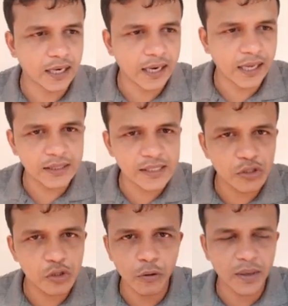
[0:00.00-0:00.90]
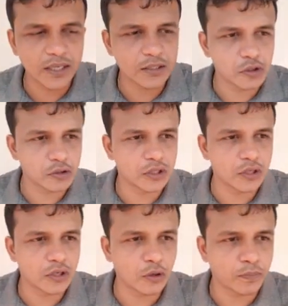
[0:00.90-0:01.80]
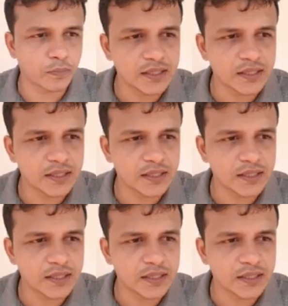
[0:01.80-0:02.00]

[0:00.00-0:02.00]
the length is 0 minus to 0 plus.